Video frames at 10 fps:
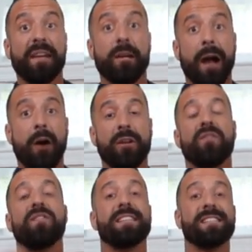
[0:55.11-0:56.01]
figure out
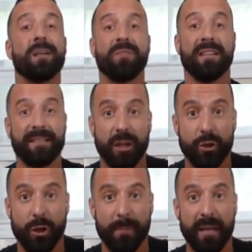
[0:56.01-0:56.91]
if this is something that's
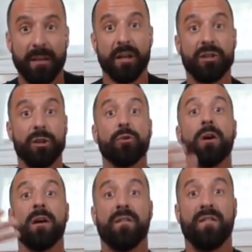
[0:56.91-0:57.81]
contributing
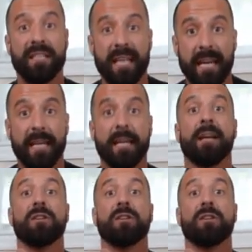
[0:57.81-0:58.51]
to fatigue,